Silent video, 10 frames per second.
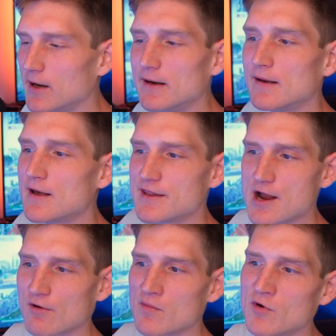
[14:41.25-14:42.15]
but
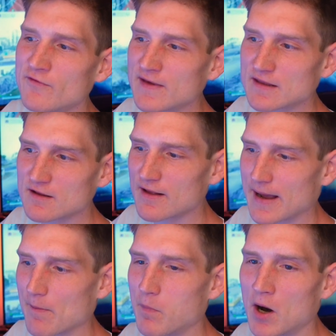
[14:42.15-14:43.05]
they're removing the
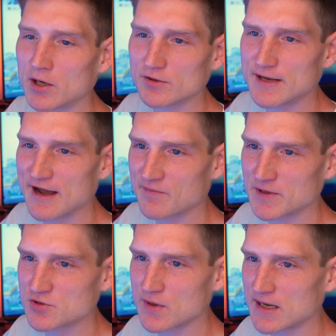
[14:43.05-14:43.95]
like bottleneck
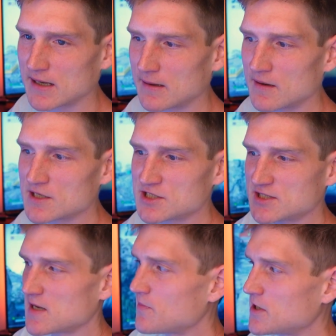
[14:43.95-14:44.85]
between
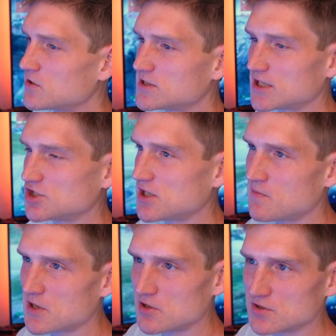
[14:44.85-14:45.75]
C P Us and G
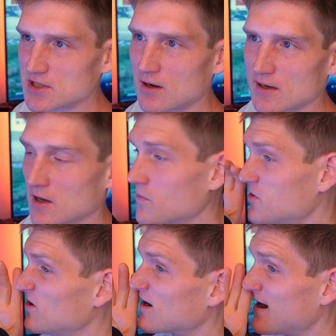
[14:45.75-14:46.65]
P Us on a
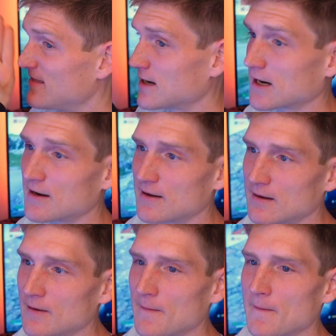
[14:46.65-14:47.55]
computer, and they're
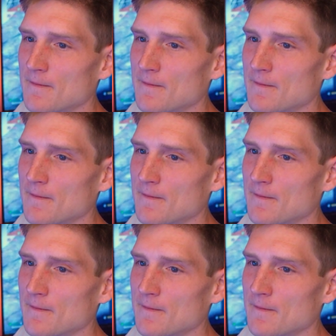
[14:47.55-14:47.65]
gonna